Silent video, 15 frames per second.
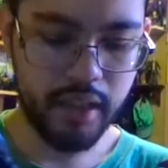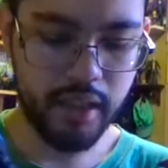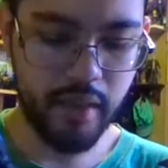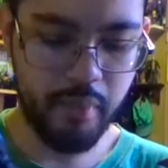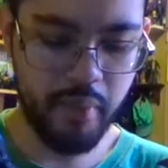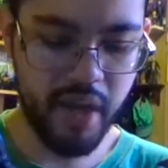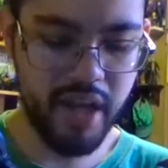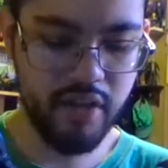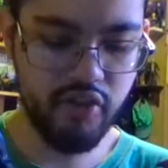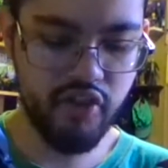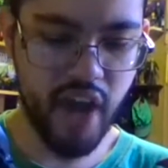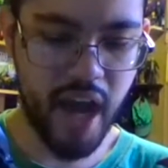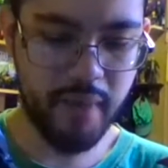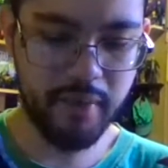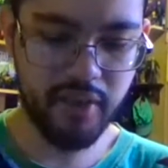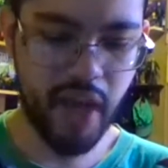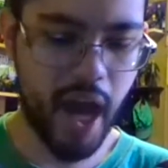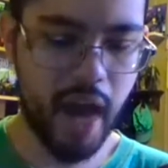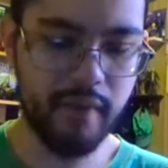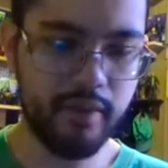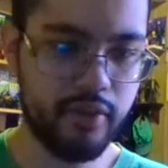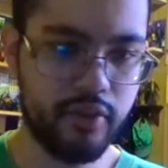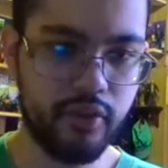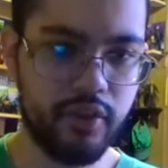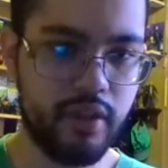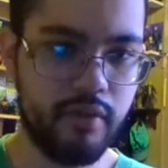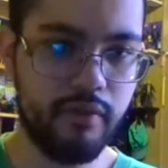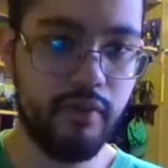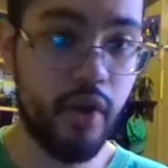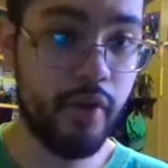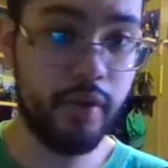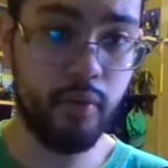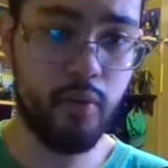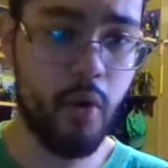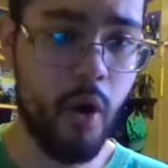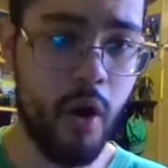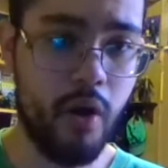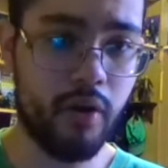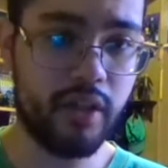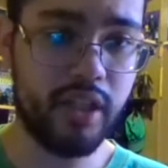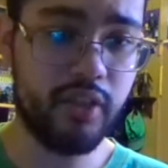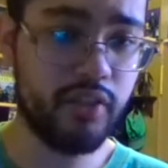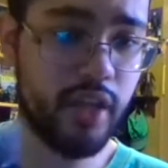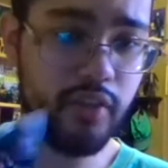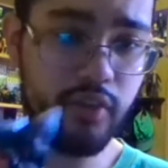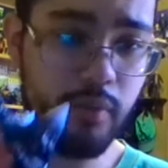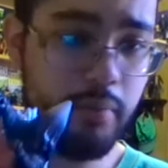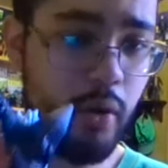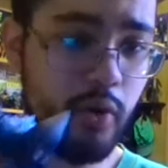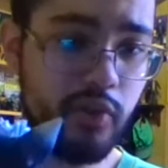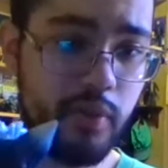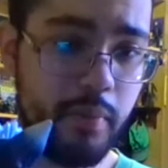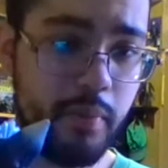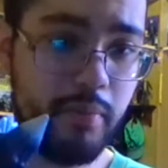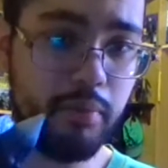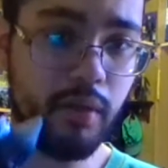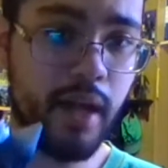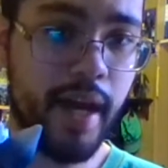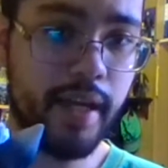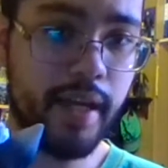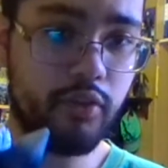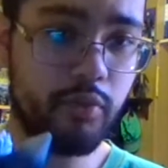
The paint job is obviously very wrong. He's not supposed to be black.